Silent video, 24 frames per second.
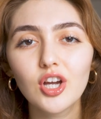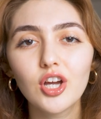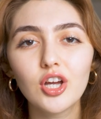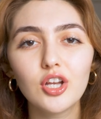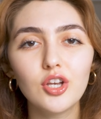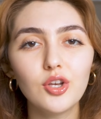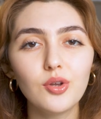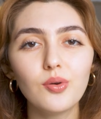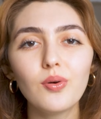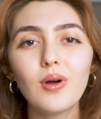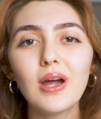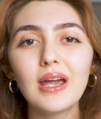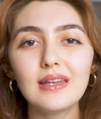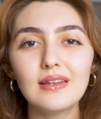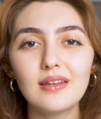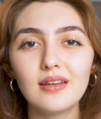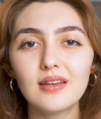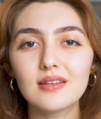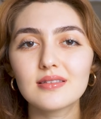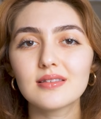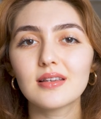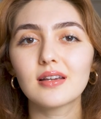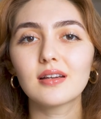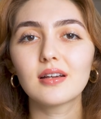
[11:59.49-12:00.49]
New
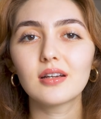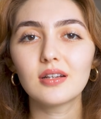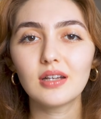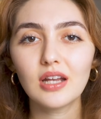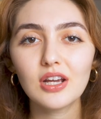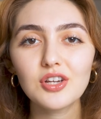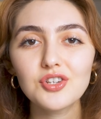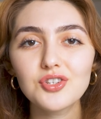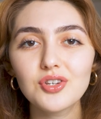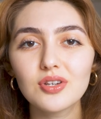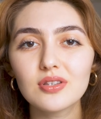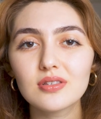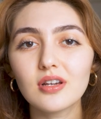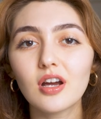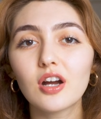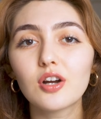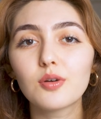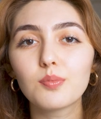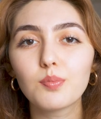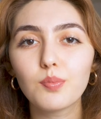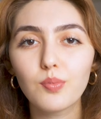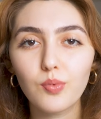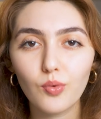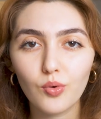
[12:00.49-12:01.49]
ideas and connections
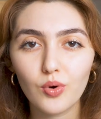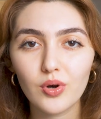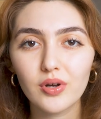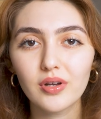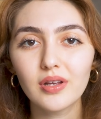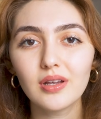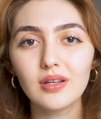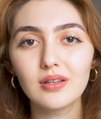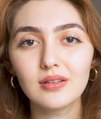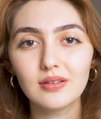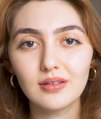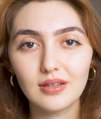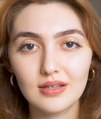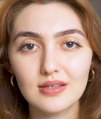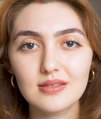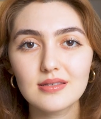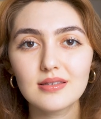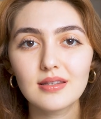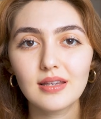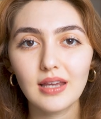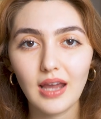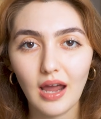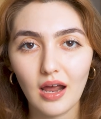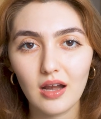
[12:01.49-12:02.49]
are born in this
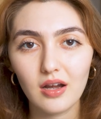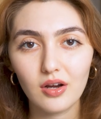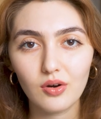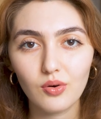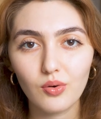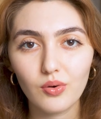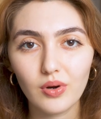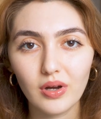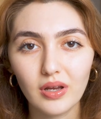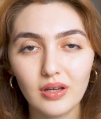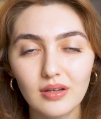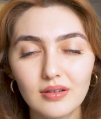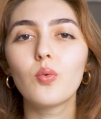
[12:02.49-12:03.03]
category.